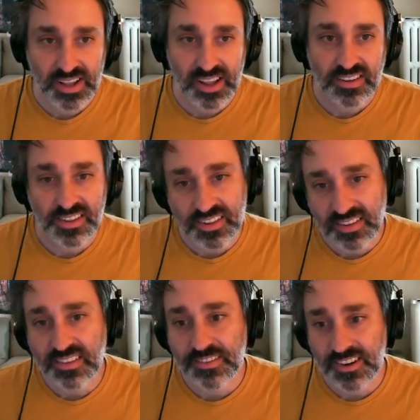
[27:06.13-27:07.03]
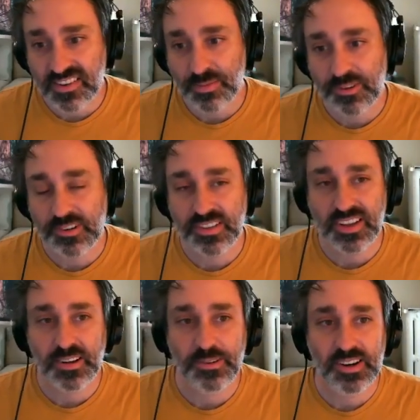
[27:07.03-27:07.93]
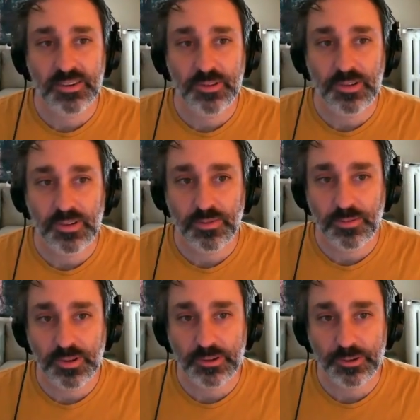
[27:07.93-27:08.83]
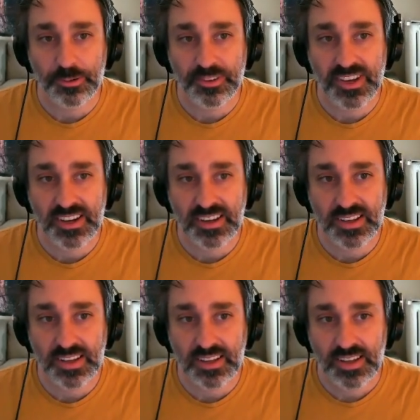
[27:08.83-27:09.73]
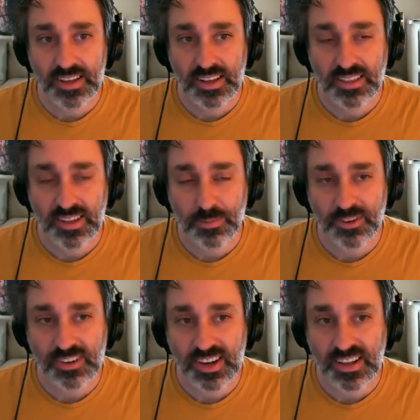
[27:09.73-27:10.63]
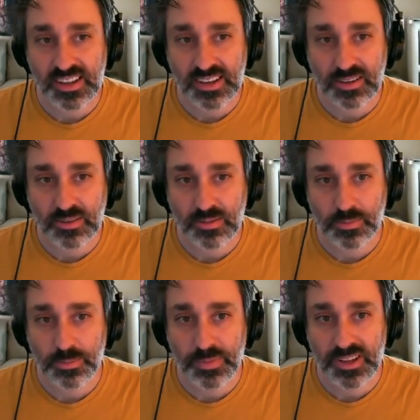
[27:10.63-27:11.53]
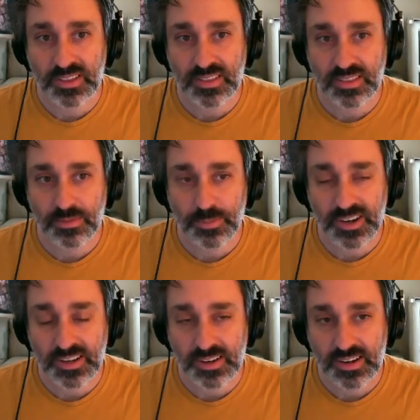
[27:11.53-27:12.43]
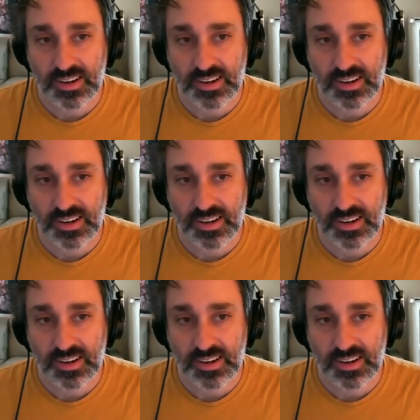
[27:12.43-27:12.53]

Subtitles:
So this does a very similar thing where it'll take the image data and bin it